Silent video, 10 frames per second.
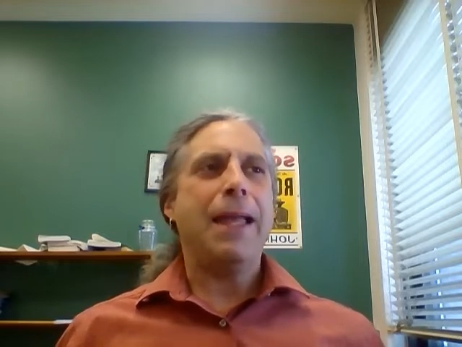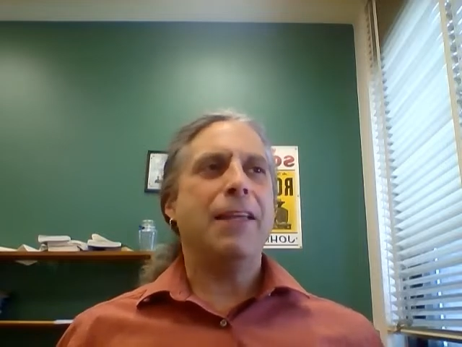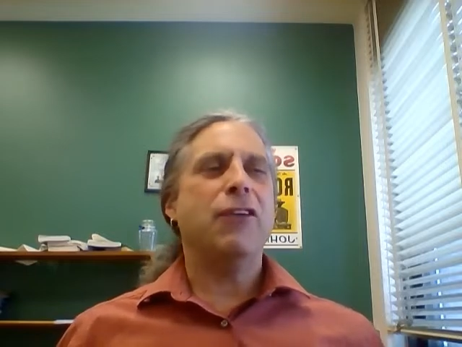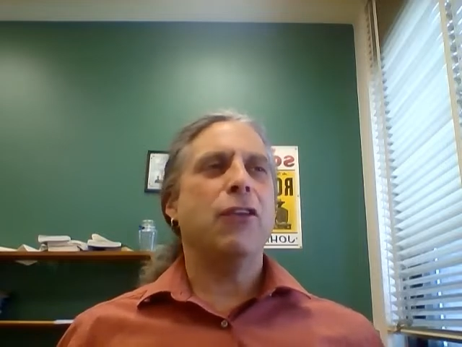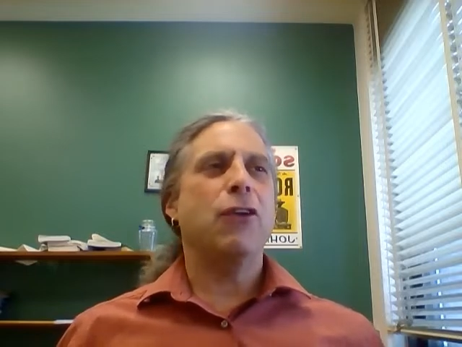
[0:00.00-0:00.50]

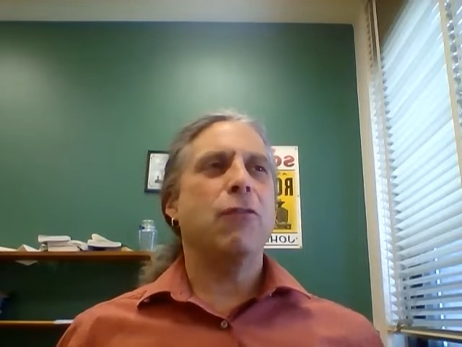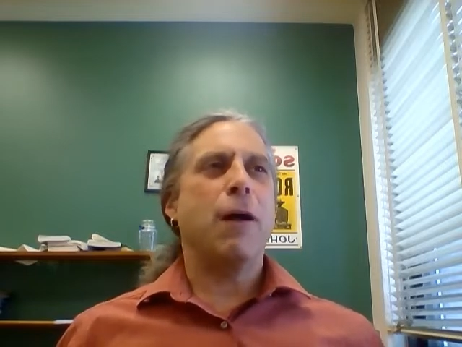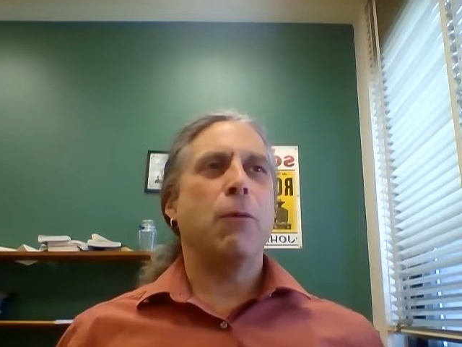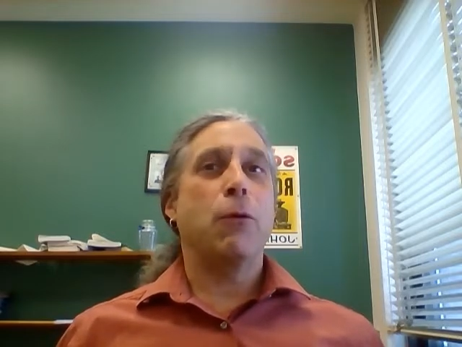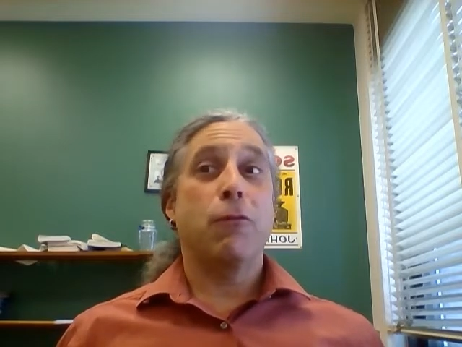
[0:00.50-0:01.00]
And they set the
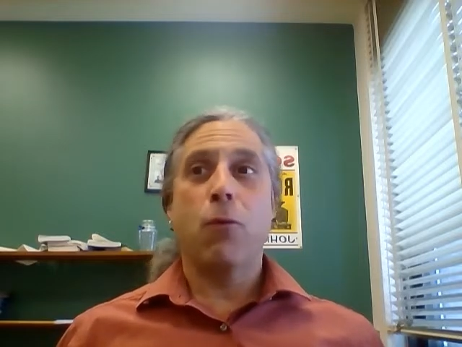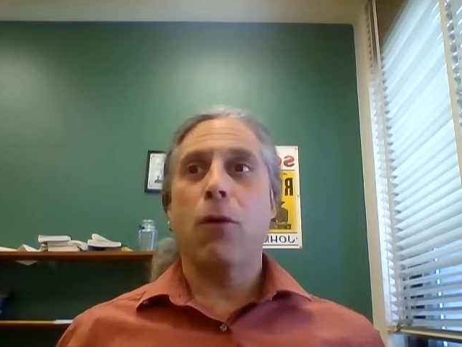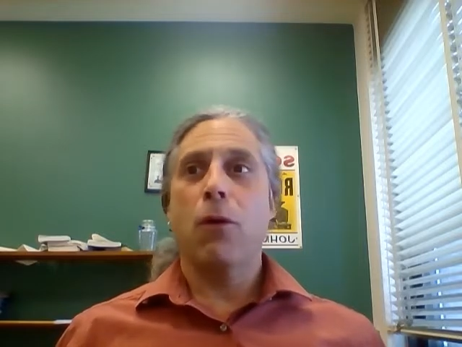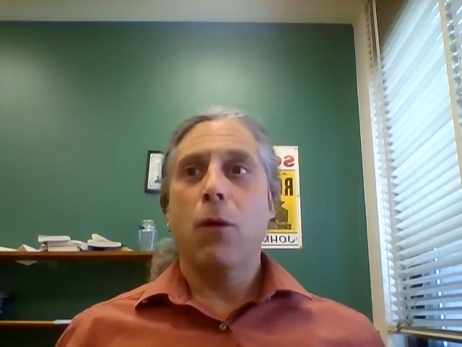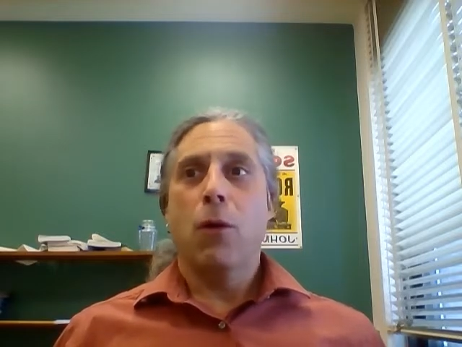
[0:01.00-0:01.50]
groundwork
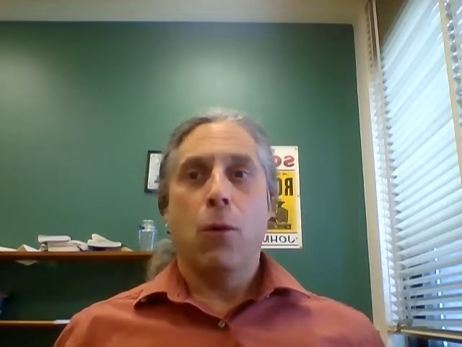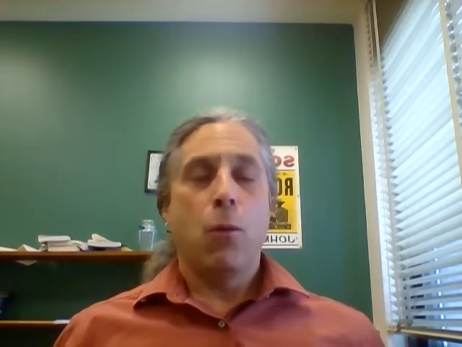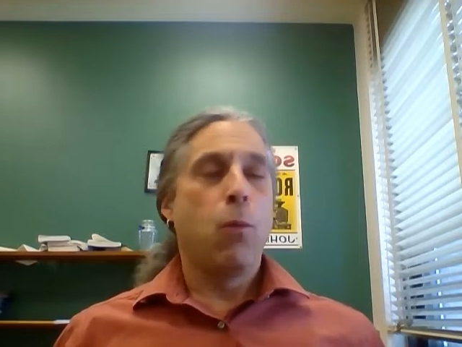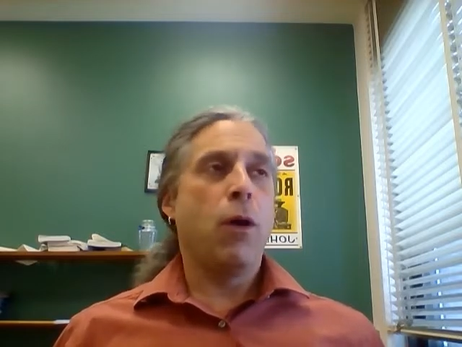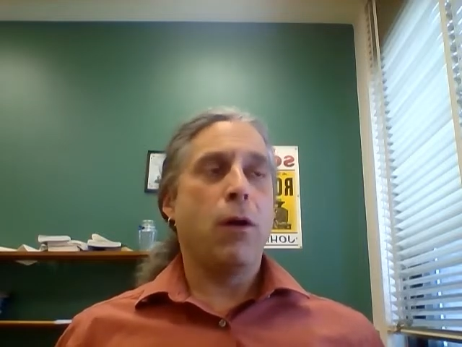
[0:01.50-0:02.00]
for
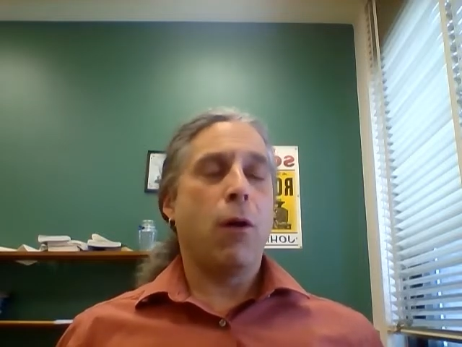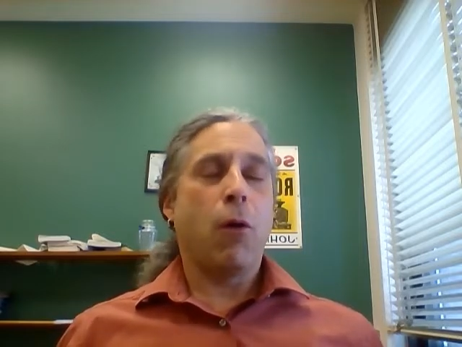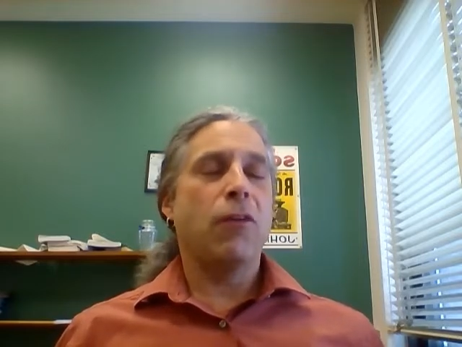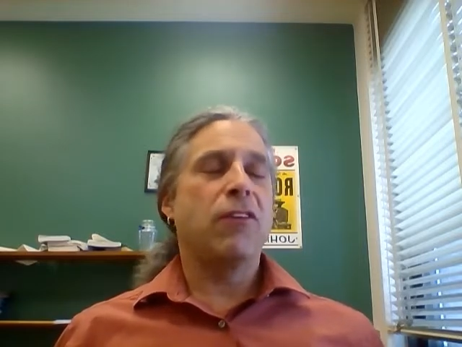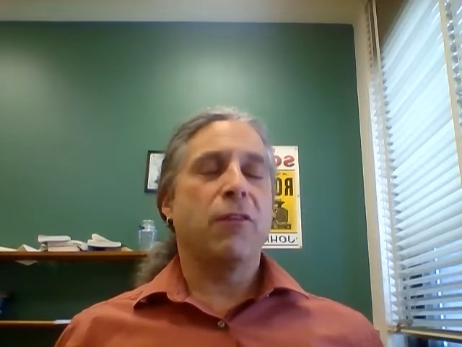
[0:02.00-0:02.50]
what
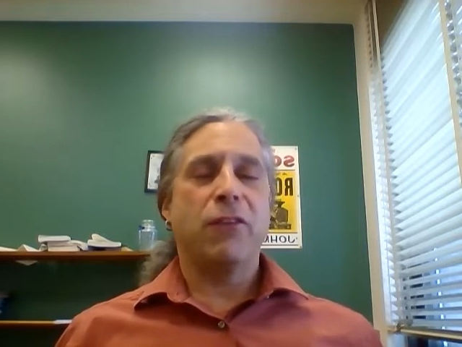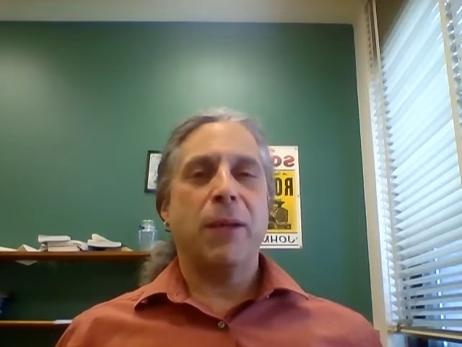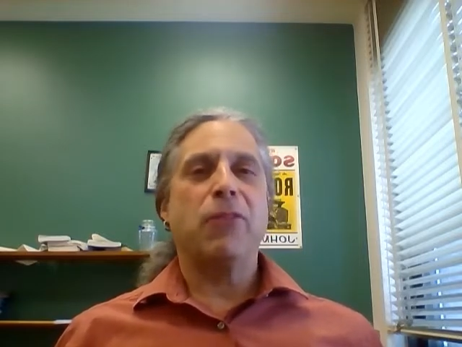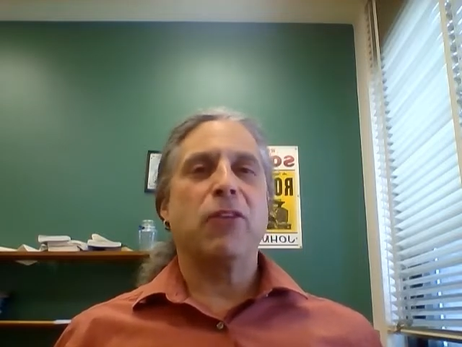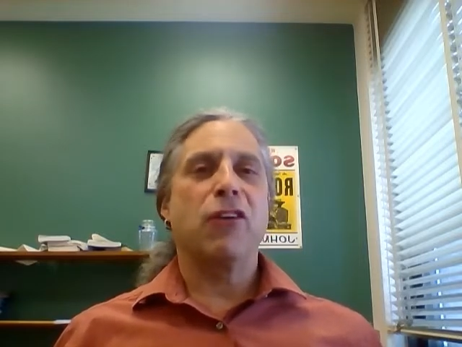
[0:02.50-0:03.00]
are the
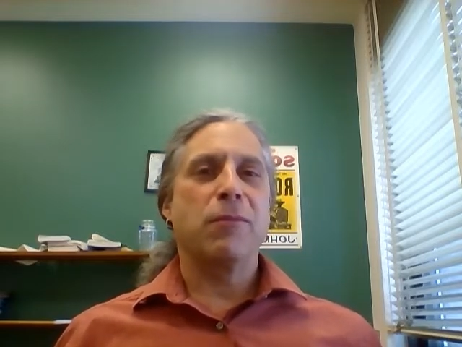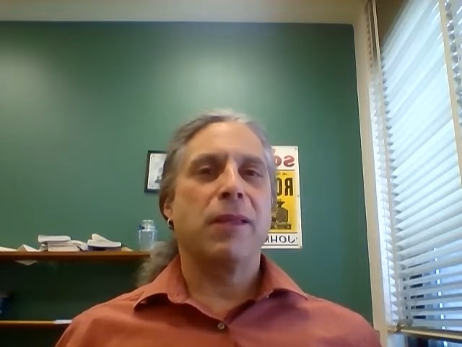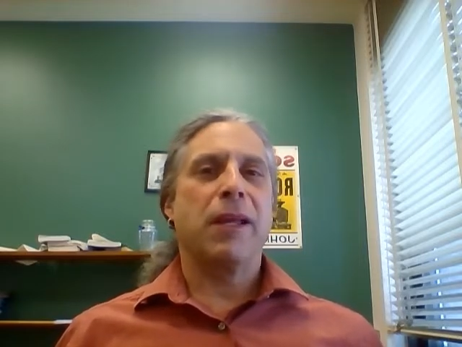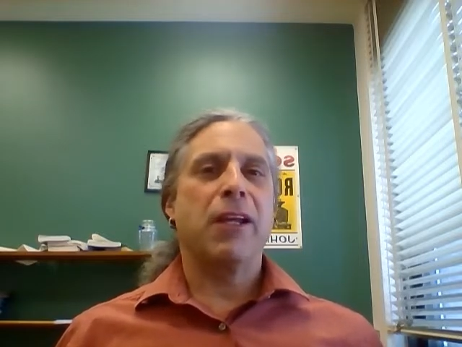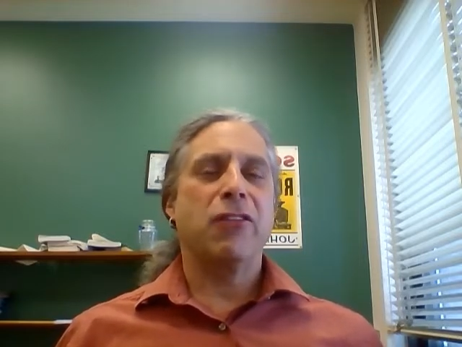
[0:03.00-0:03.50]
different types of
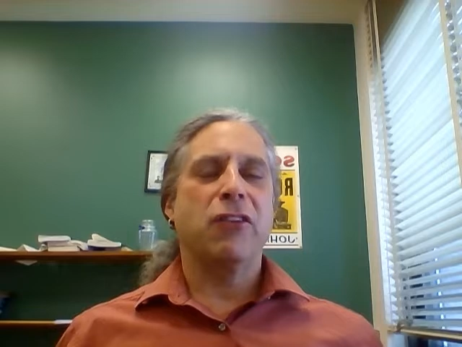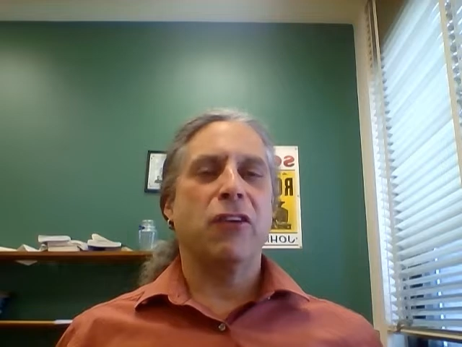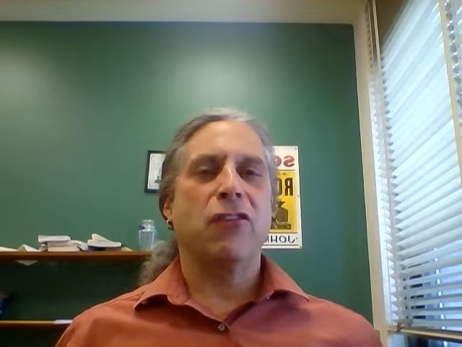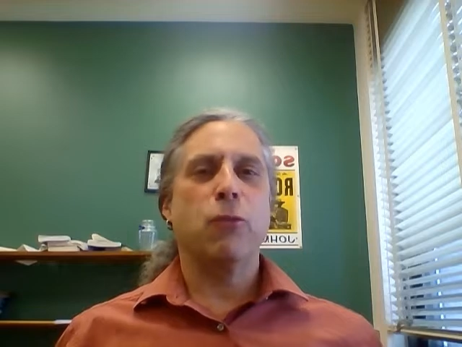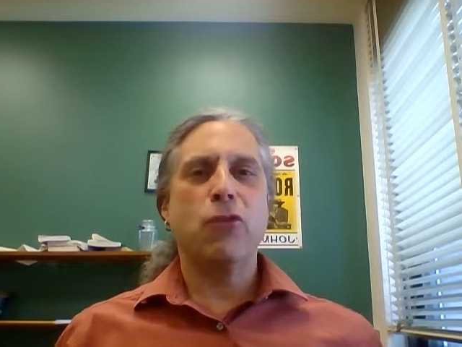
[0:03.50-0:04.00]
government that
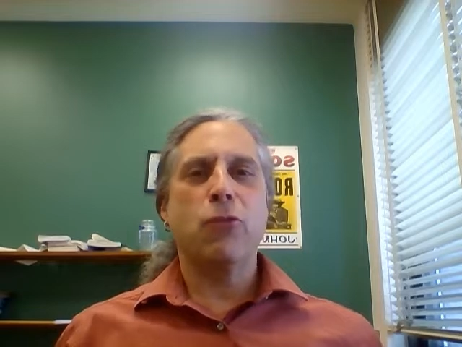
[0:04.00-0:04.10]
exist,